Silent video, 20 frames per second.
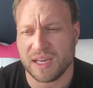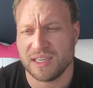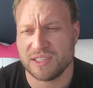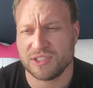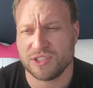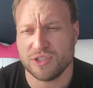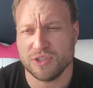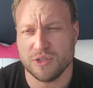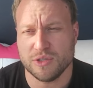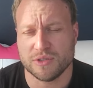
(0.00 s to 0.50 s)

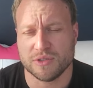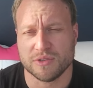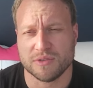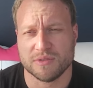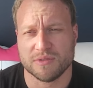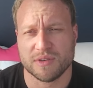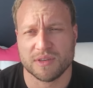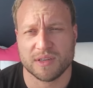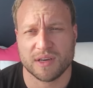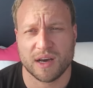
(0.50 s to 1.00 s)
and
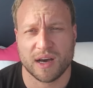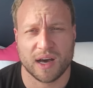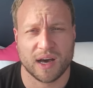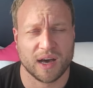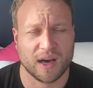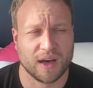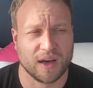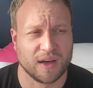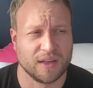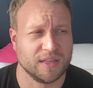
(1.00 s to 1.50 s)
two,
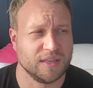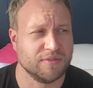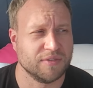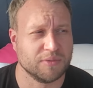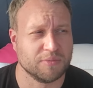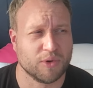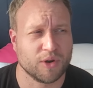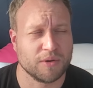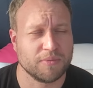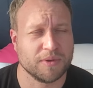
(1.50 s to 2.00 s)

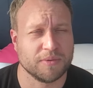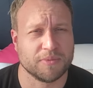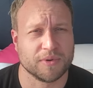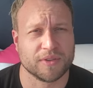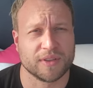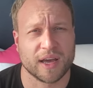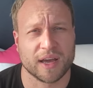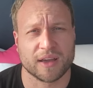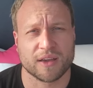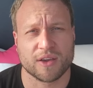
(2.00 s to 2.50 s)
even more
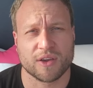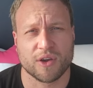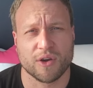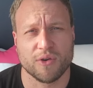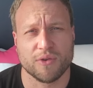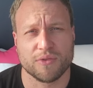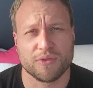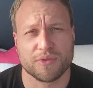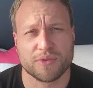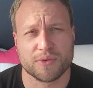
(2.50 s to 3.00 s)
people that
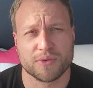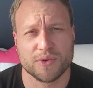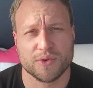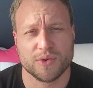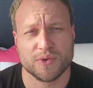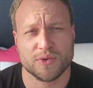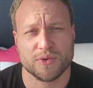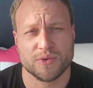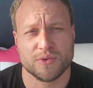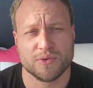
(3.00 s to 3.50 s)
go
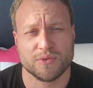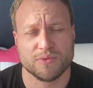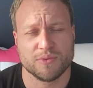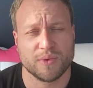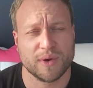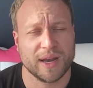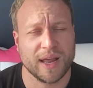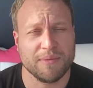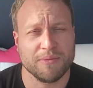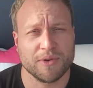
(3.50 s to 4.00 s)
through
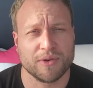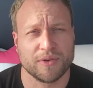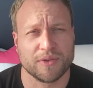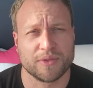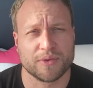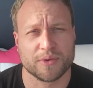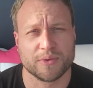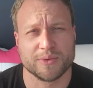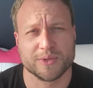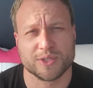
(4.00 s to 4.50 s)
what I'm
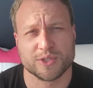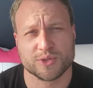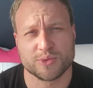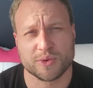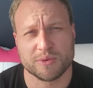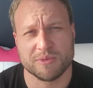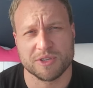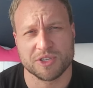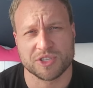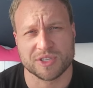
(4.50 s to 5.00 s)
going through, which is
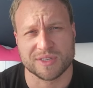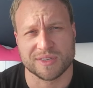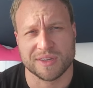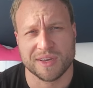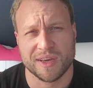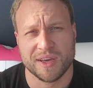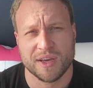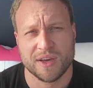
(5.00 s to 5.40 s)
remission,